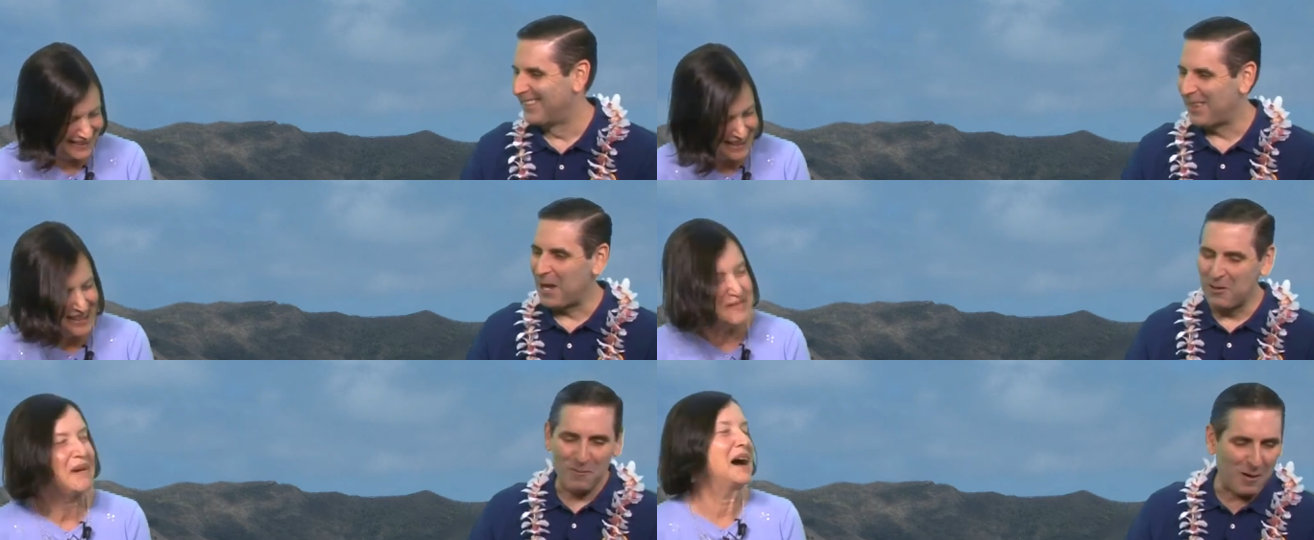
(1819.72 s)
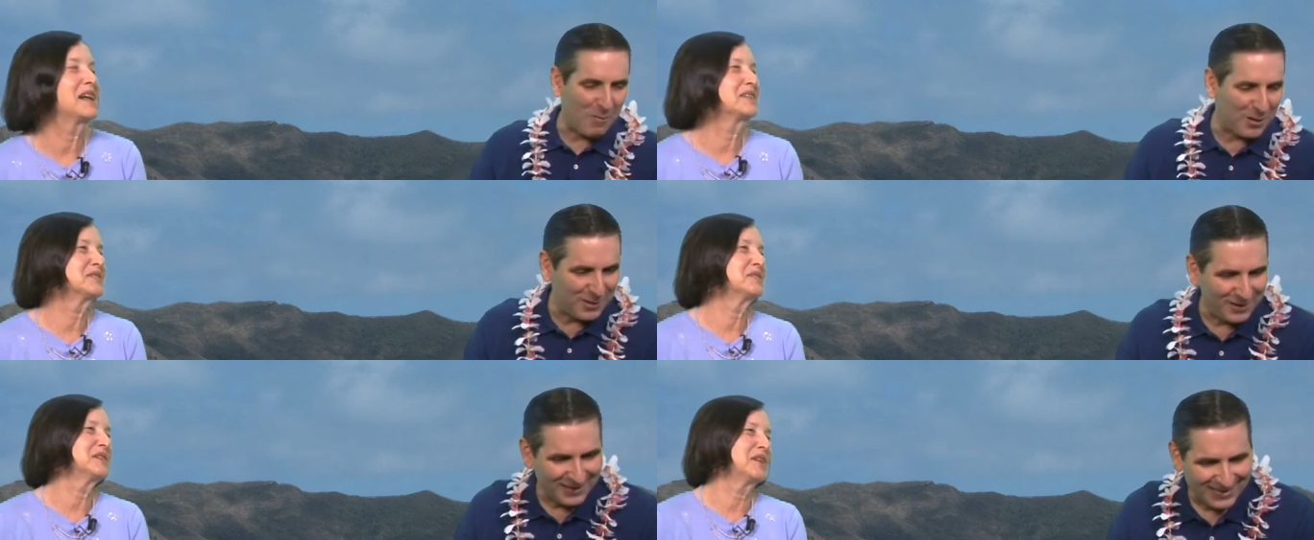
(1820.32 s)
Speaker 1: thank you mahalo very much. Mahalo
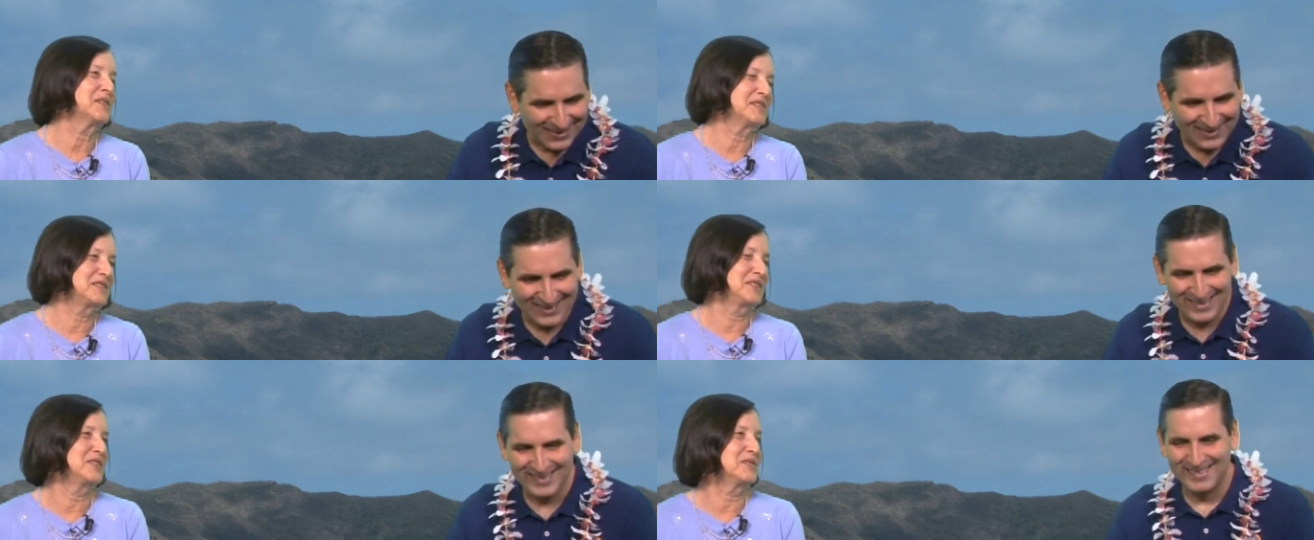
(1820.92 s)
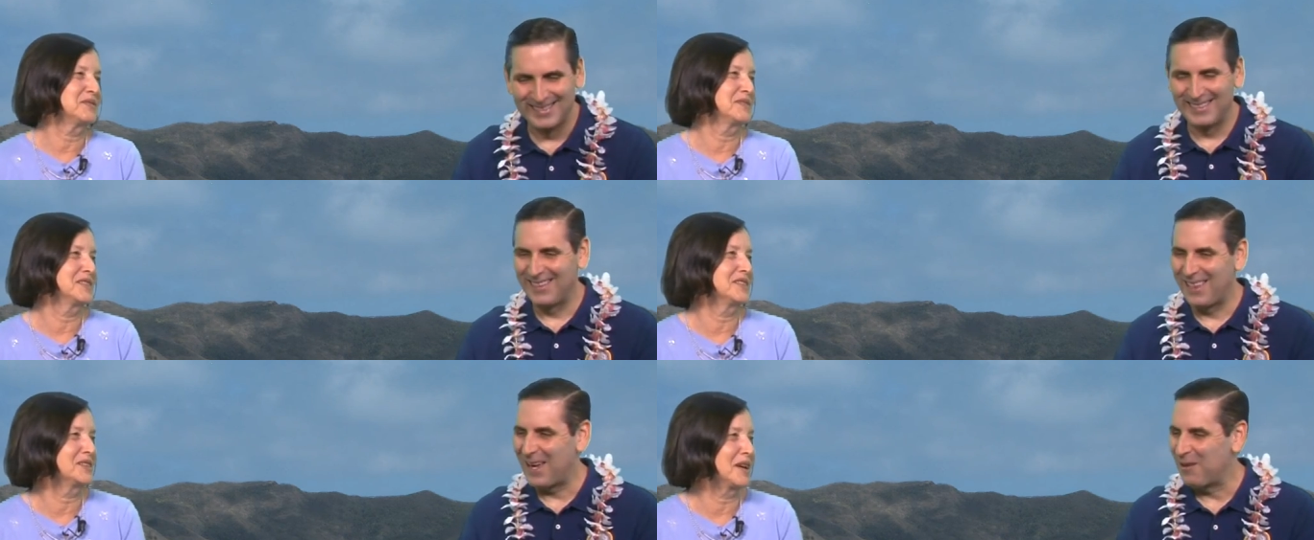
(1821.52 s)
nui
Speaker 2: loa to you,
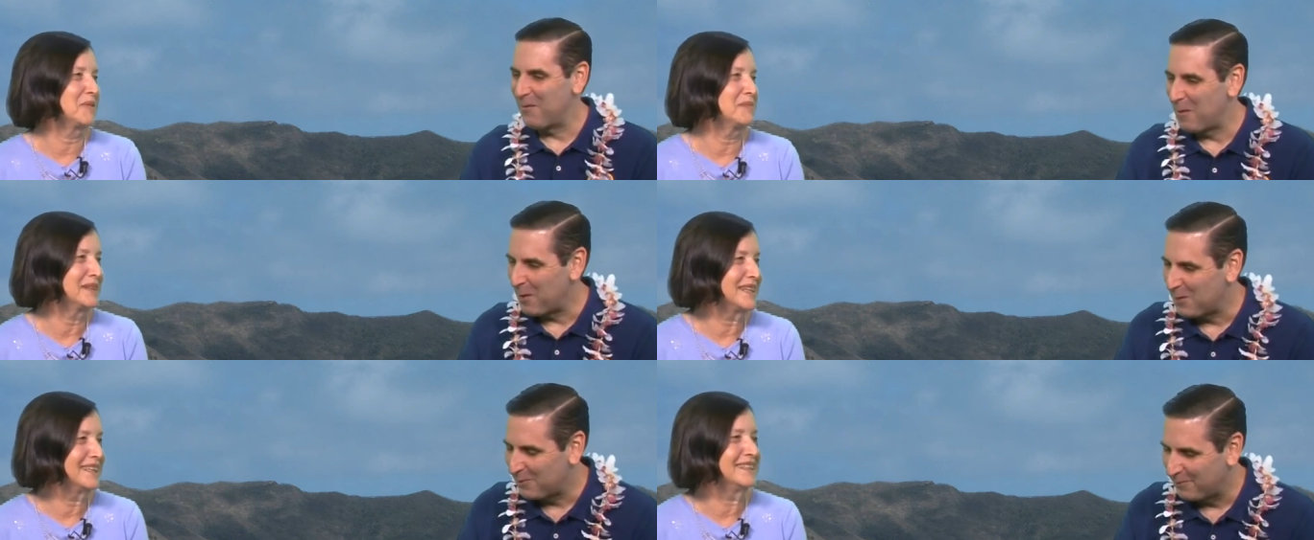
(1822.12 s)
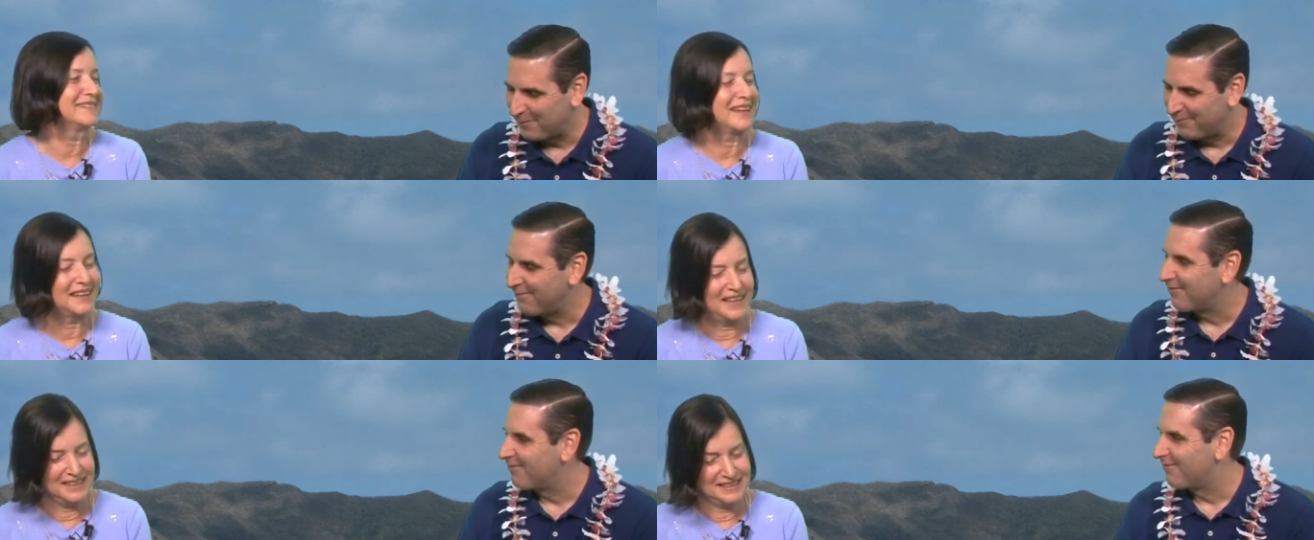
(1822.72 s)
Judge Thank you very much. And,
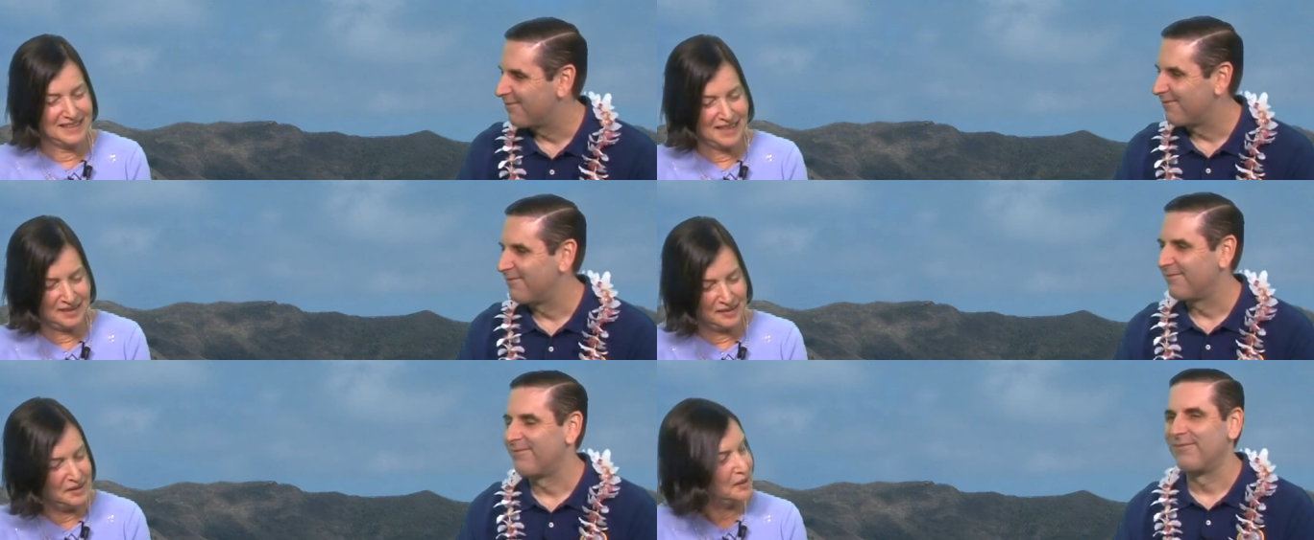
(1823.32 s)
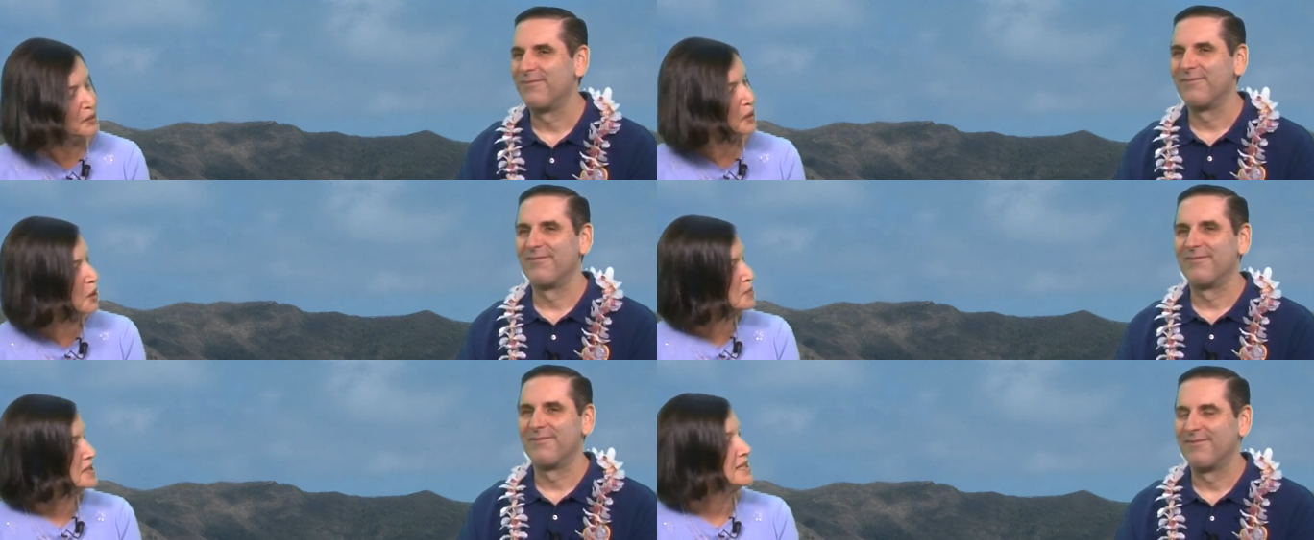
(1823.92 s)
and uh, we
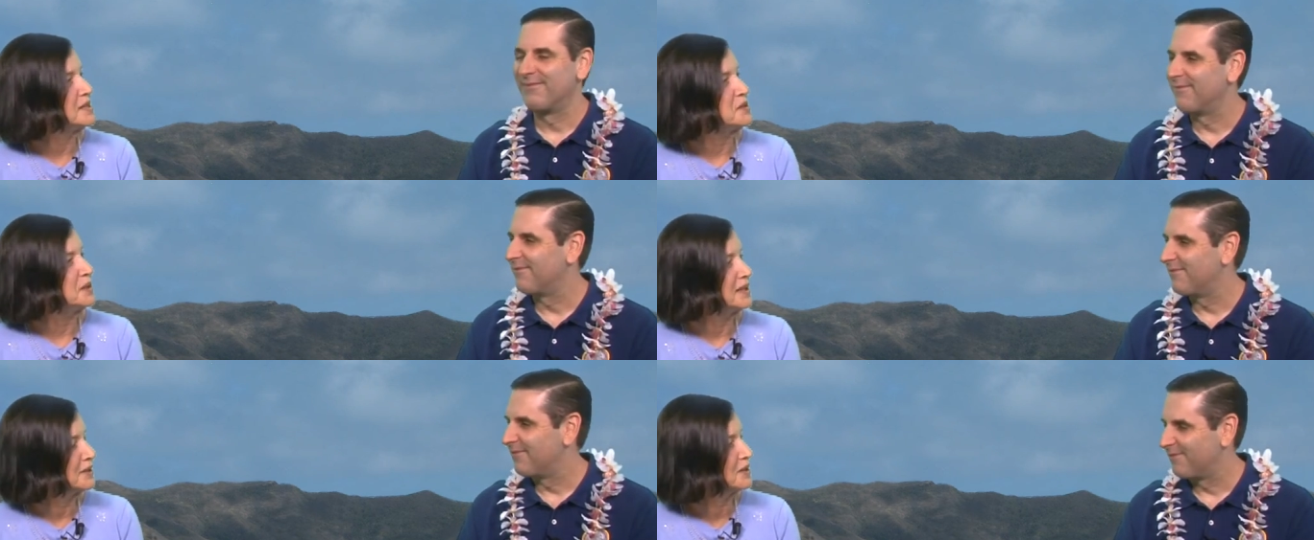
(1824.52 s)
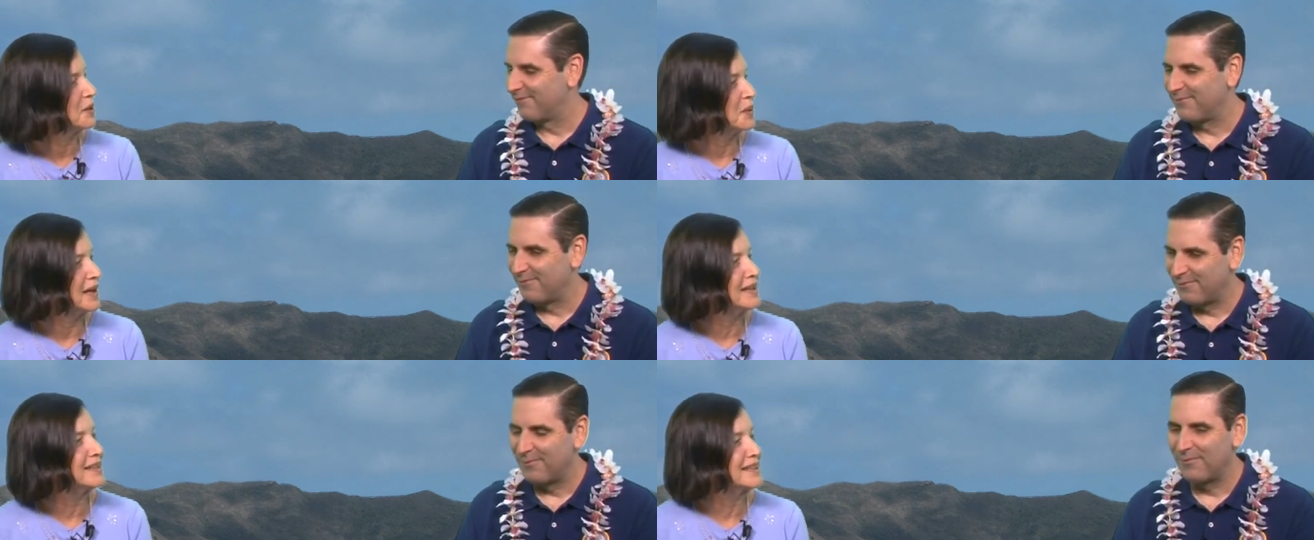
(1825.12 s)
hope to see you here in
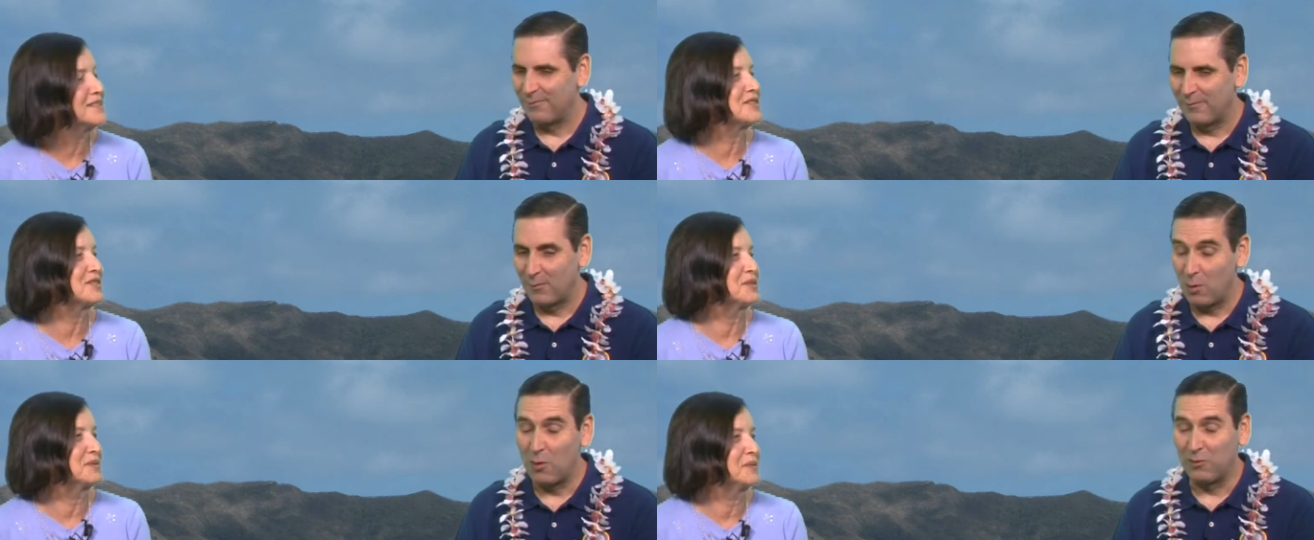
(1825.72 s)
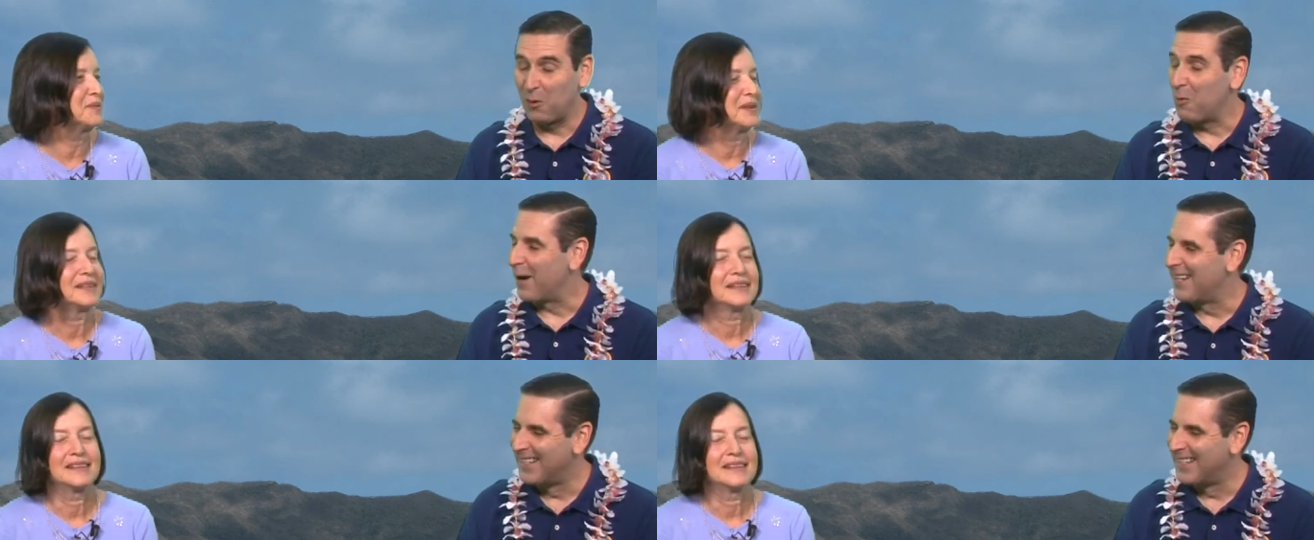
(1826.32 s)
Hawaii again soon. Oh, so do I.